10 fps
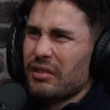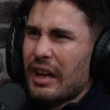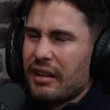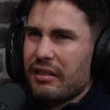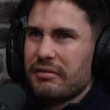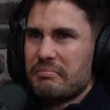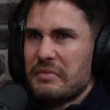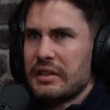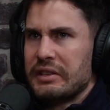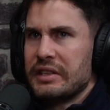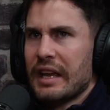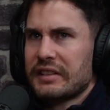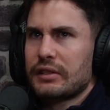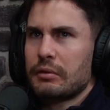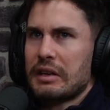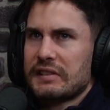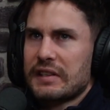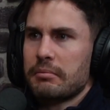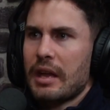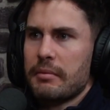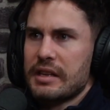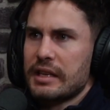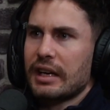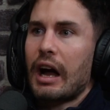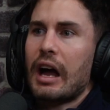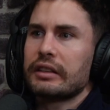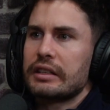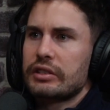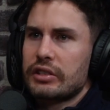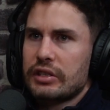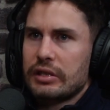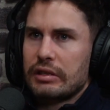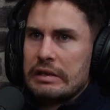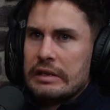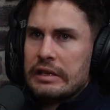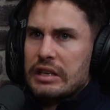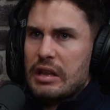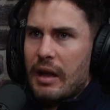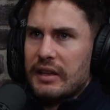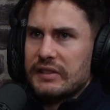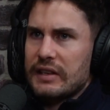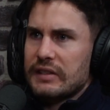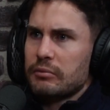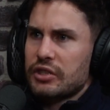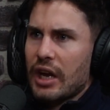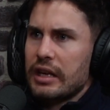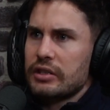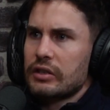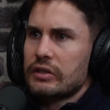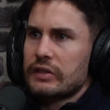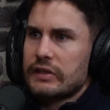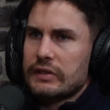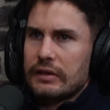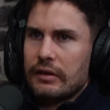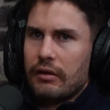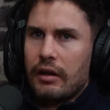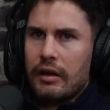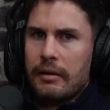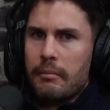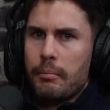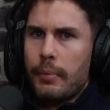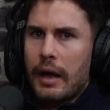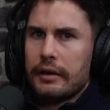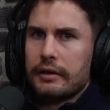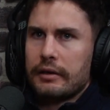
Like, yes, to an extent, maybe cartilage, you may see some changes, but